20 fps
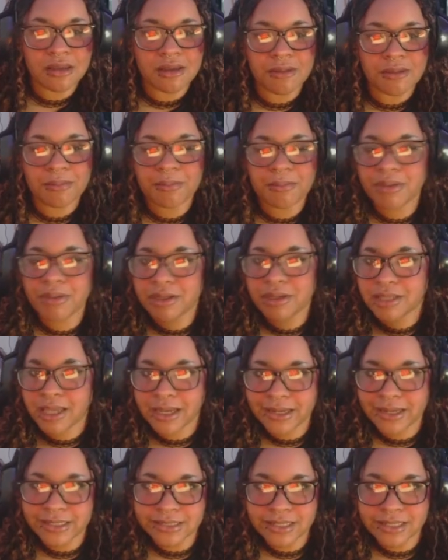But like
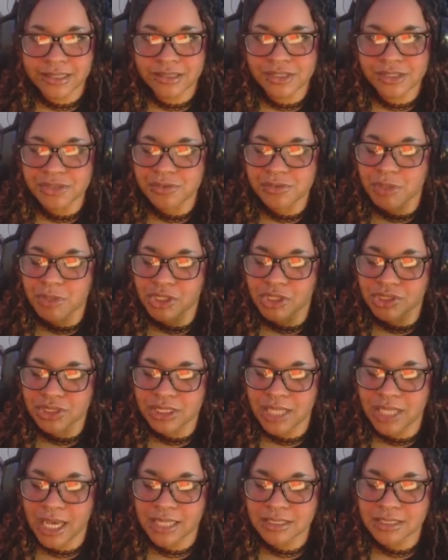I said, this person
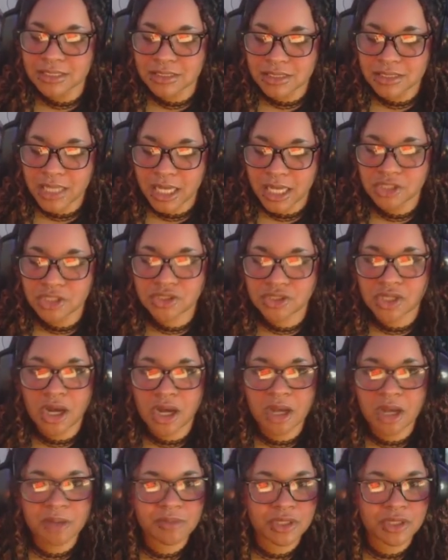has a side
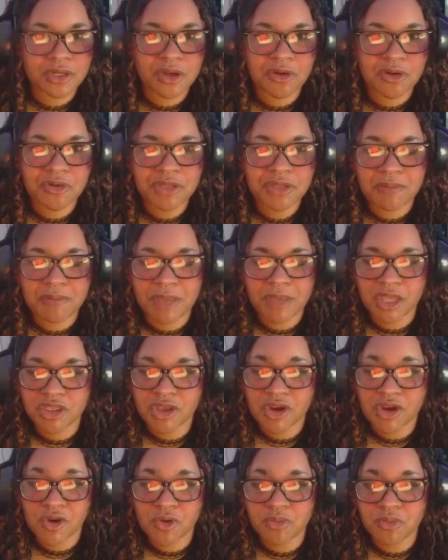job, you know, they make
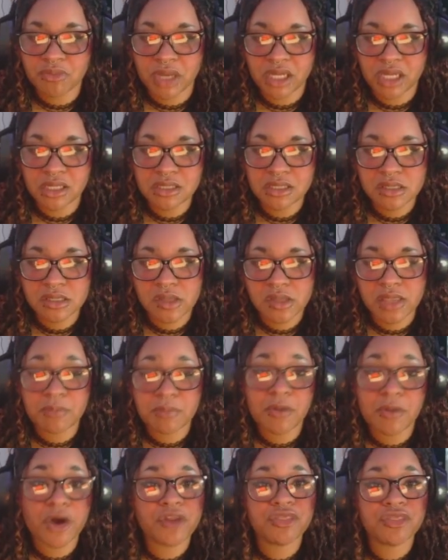their own money, so they
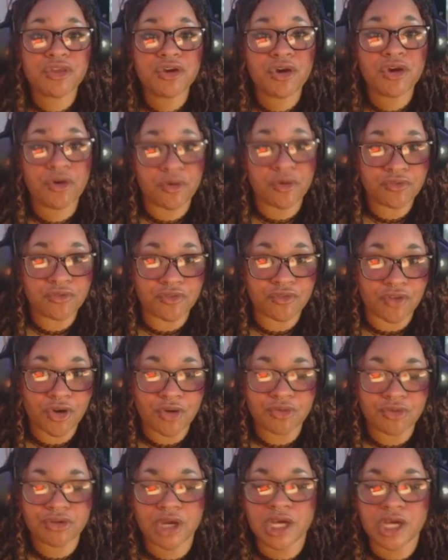bought their own
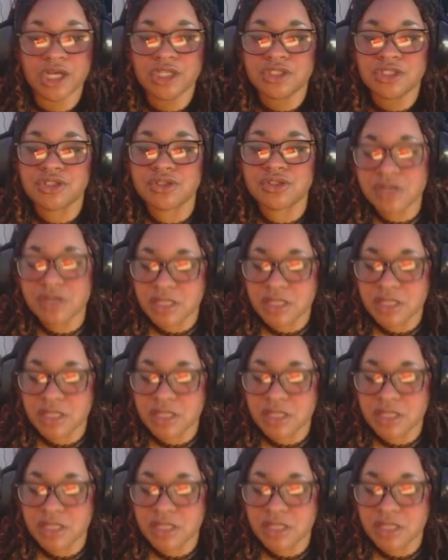phone just so